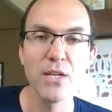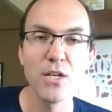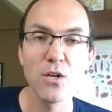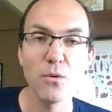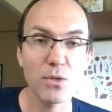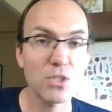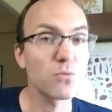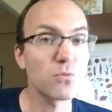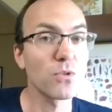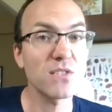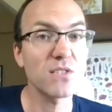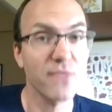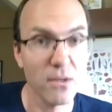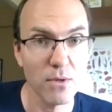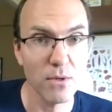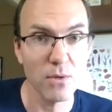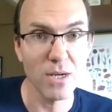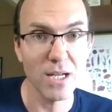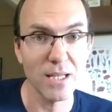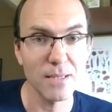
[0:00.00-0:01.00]
which works very
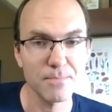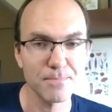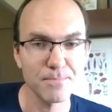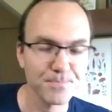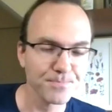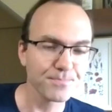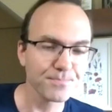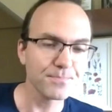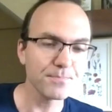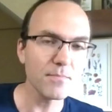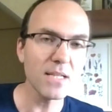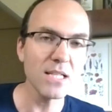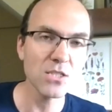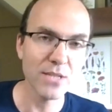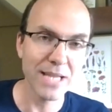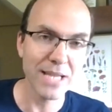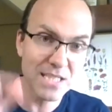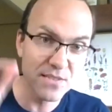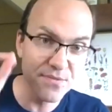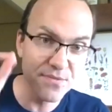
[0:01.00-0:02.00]
well. So
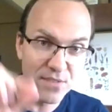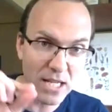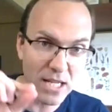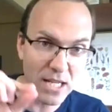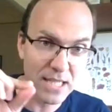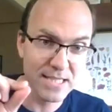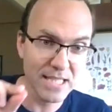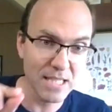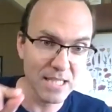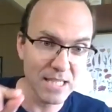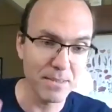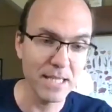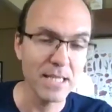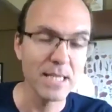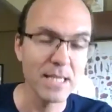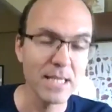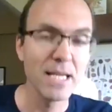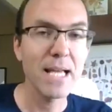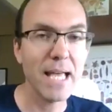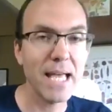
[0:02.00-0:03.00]
that's
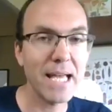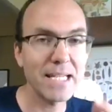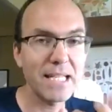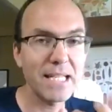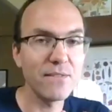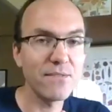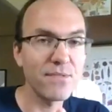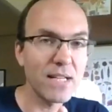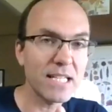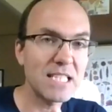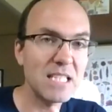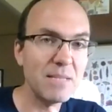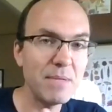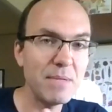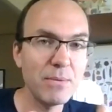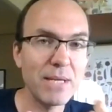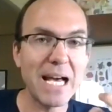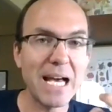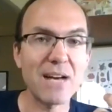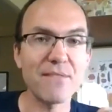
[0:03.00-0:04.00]
FluxDB. And in FluxDB,
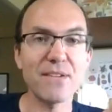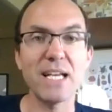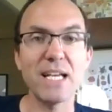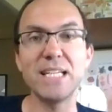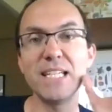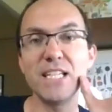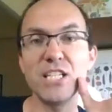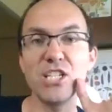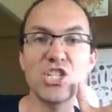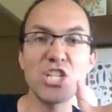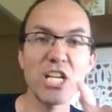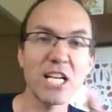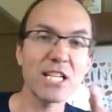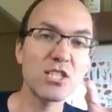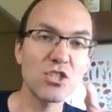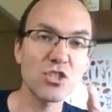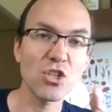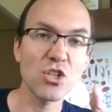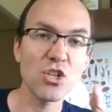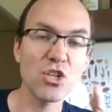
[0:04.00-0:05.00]
we have an
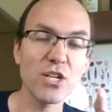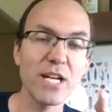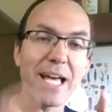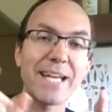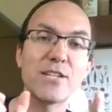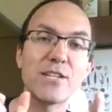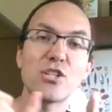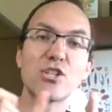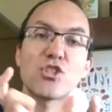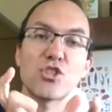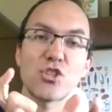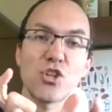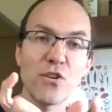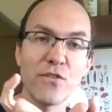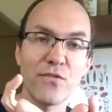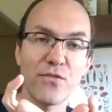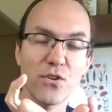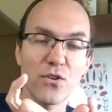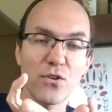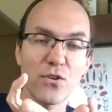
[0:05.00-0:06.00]
ingester and a
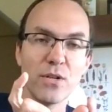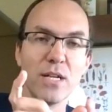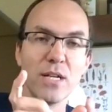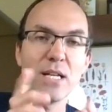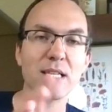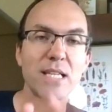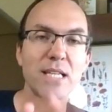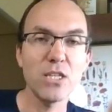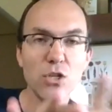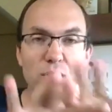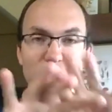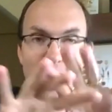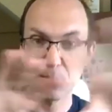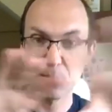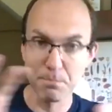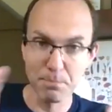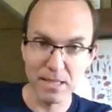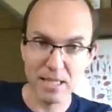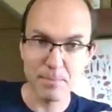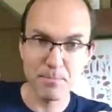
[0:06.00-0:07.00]
server that you can
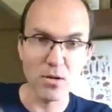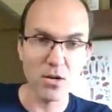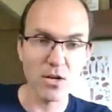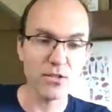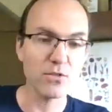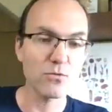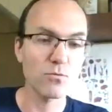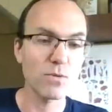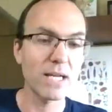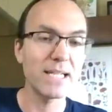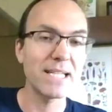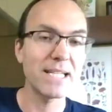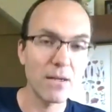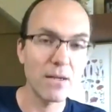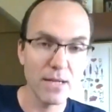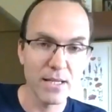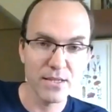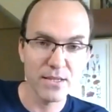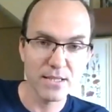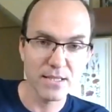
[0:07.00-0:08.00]
split apart. Right now
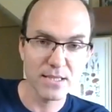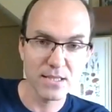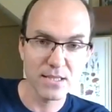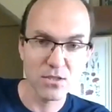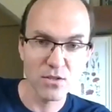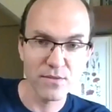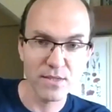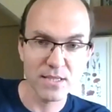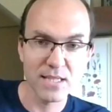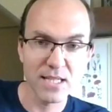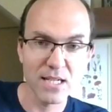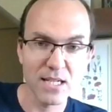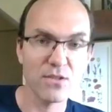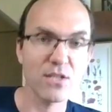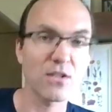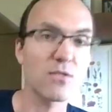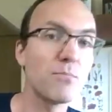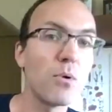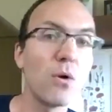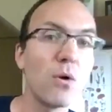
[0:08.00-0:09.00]
in the service there,
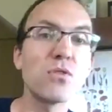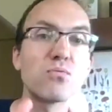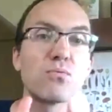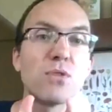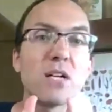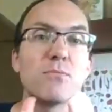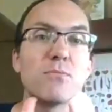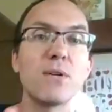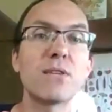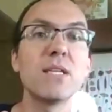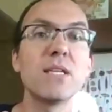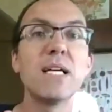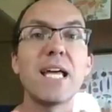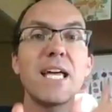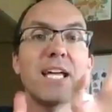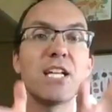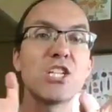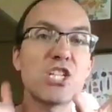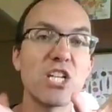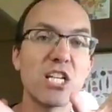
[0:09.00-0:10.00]
they're both run with
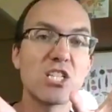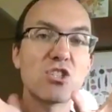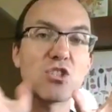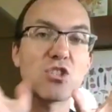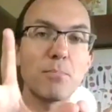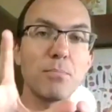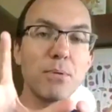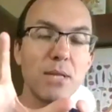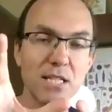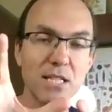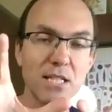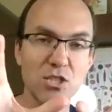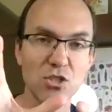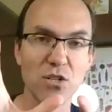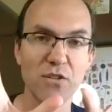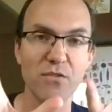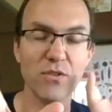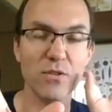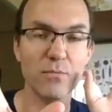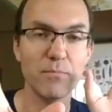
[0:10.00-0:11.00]
ingester plus
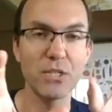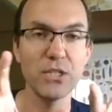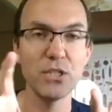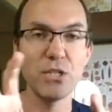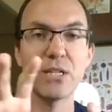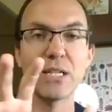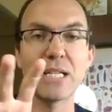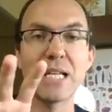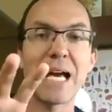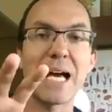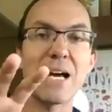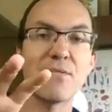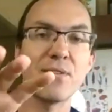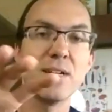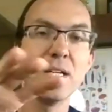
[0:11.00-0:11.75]
server, but you can have